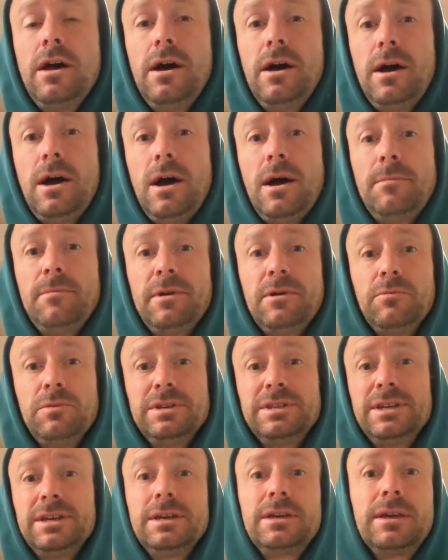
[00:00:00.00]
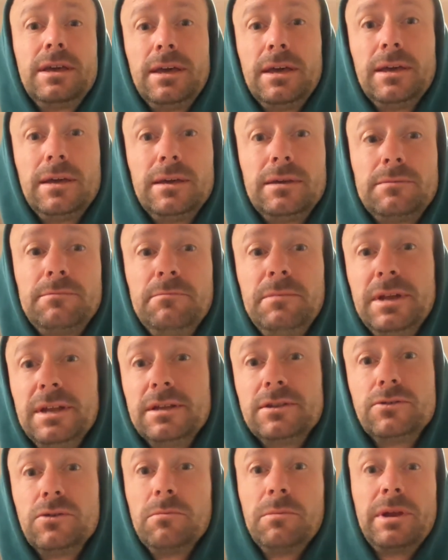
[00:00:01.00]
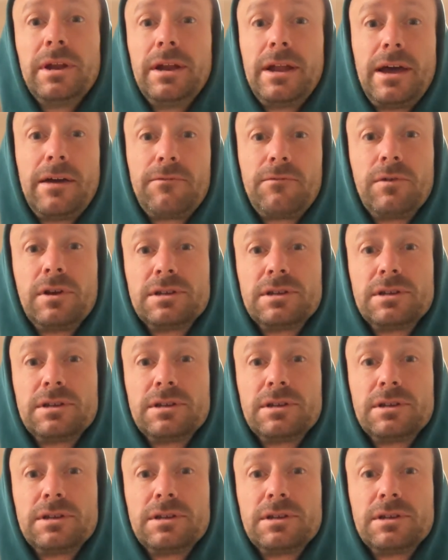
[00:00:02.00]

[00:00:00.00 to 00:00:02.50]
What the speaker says: and we take a minute to a minute and a half